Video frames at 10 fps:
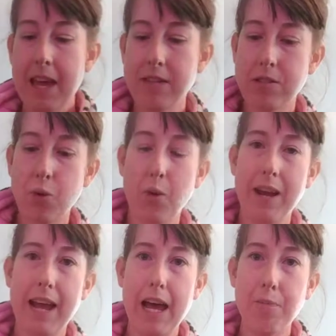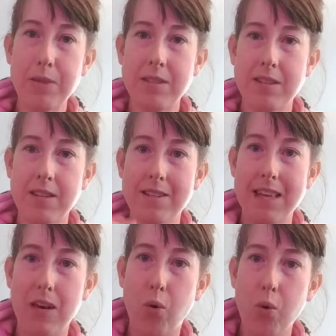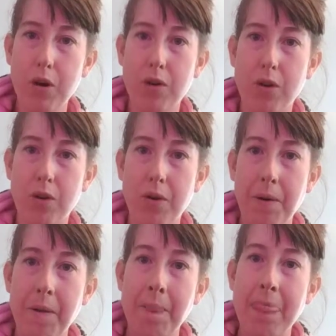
And so what happens is that oil